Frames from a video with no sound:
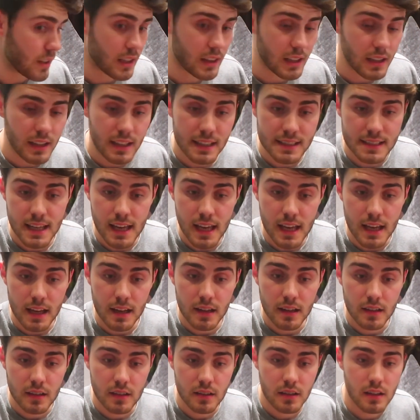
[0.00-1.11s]
think that's it.
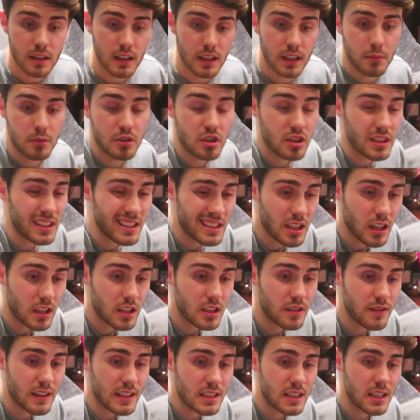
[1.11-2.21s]
And then we just need
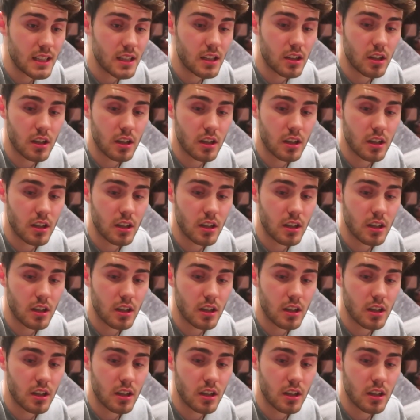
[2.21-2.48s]
tons of SD